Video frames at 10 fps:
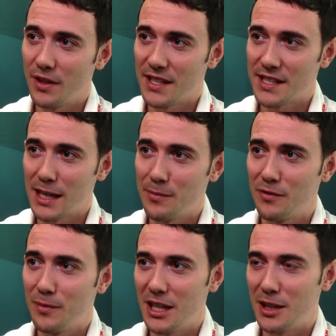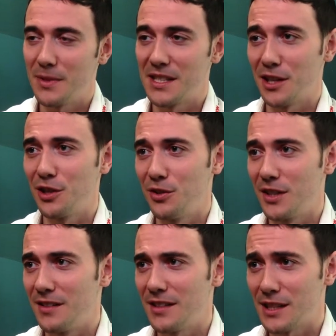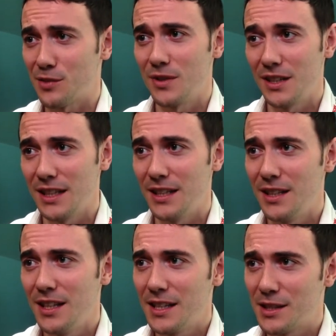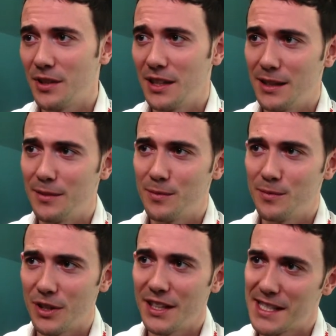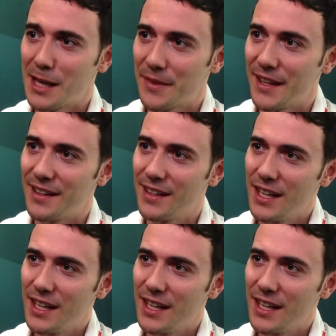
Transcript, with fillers: when this type of medium is included. That's really, it's really, really something.